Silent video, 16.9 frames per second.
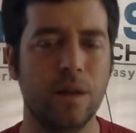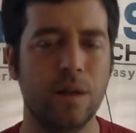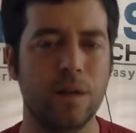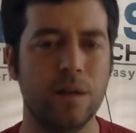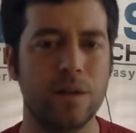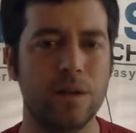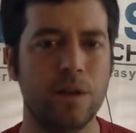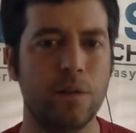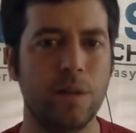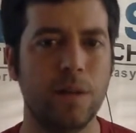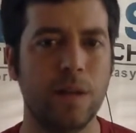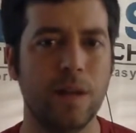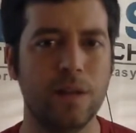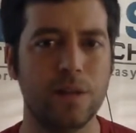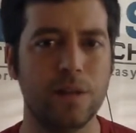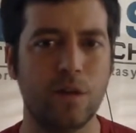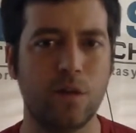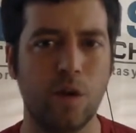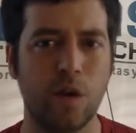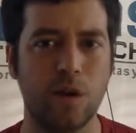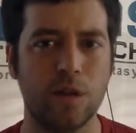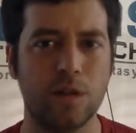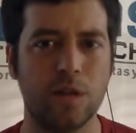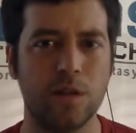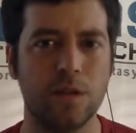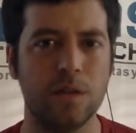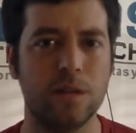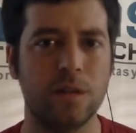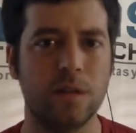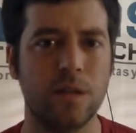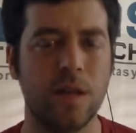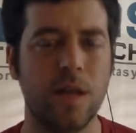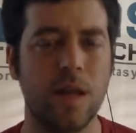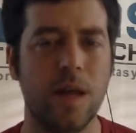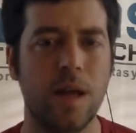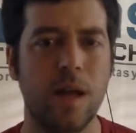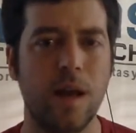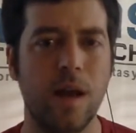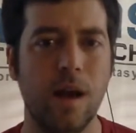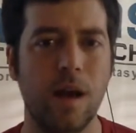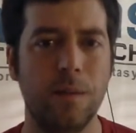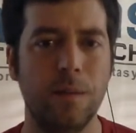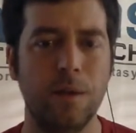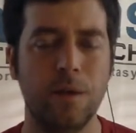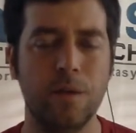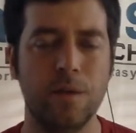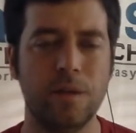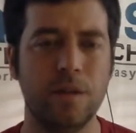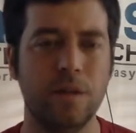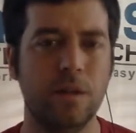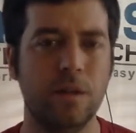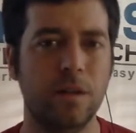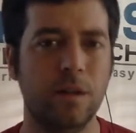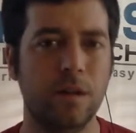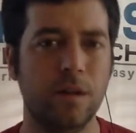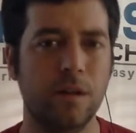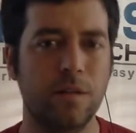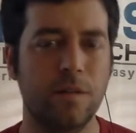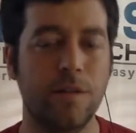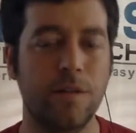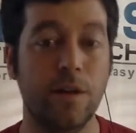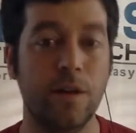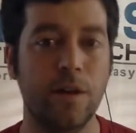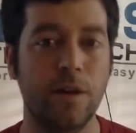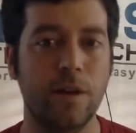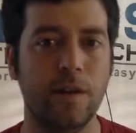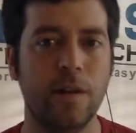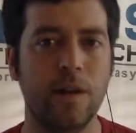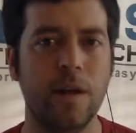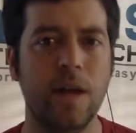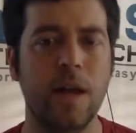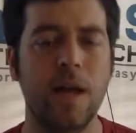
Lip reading: Considerably less crosses. He's still a very